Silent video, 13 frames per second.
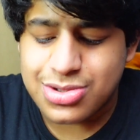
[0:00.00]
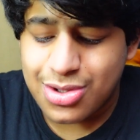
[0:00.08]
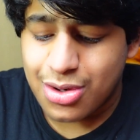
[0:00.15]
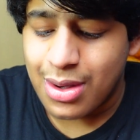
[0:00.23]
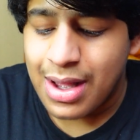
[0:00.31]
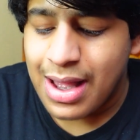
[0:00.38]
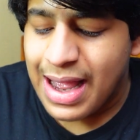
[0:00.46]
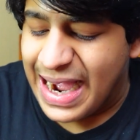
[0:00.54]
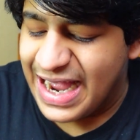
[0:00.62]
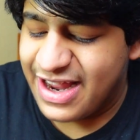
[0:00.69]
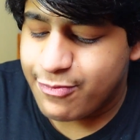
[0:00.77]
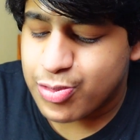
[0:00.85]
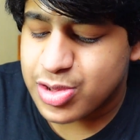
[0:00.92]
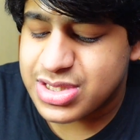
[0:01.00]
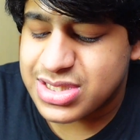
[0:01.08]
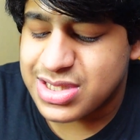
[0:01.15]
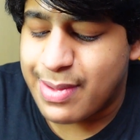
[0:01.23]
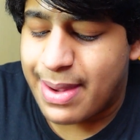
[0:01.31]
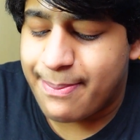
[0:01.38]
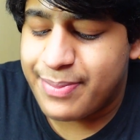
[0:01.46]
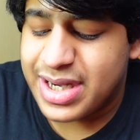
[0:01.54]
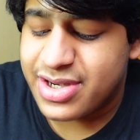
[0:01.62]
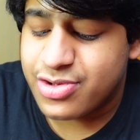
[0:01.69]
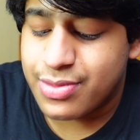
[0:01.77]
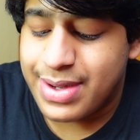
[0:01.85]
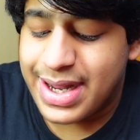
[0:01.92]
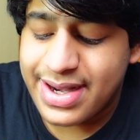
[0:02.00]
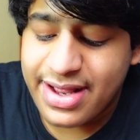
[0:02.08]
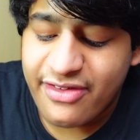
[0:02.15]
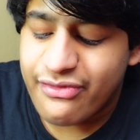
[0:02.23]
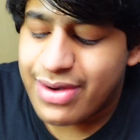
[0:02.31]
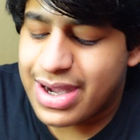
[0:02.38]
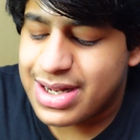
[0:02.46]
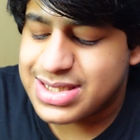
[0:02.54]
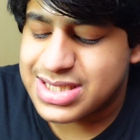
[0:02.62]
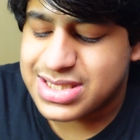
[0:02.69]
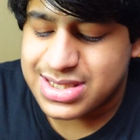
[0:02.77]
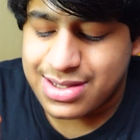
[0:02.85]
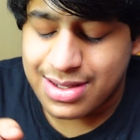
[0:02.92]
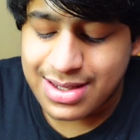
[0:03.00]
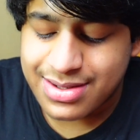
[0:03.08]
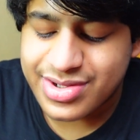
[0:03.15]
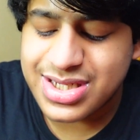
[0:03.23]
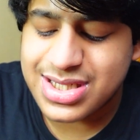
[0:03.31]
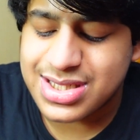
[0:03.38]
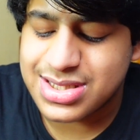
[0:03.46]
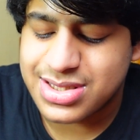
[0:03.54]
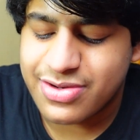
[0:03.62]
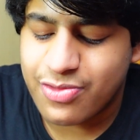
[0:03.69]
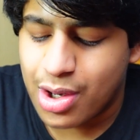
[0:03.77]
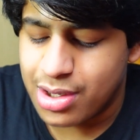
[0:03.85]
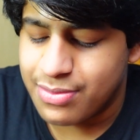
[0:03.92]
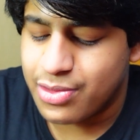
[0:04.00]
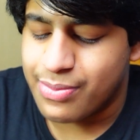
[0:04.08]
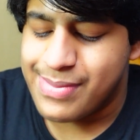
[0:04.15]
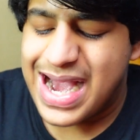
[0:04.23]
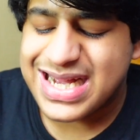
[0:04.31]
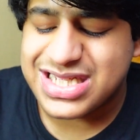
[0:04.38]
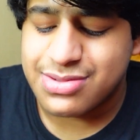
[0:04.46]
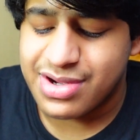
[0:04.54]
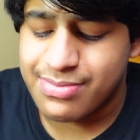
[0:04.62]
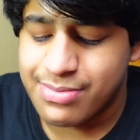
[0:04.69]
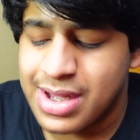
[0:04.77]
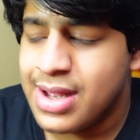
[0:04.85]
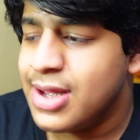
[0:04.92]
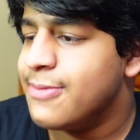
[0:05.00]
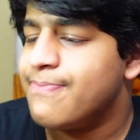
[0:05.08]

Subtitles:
saw, I have put this in my bedroom, and if I'll just increase the volume to maximum,